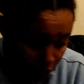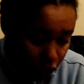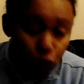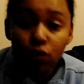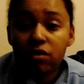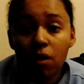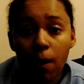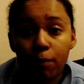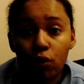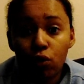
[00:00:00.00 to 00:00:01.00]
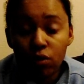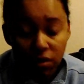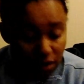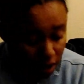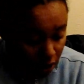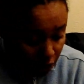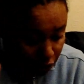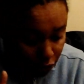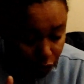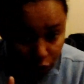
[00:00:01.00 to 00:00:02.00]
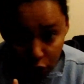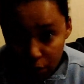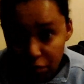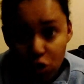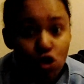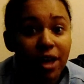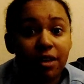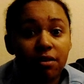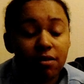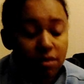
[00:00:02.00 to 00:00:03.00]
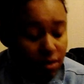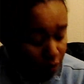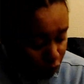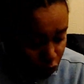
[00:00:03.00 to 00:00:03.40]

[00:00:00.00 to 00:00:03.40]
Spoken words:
for all the samples, for the shakes,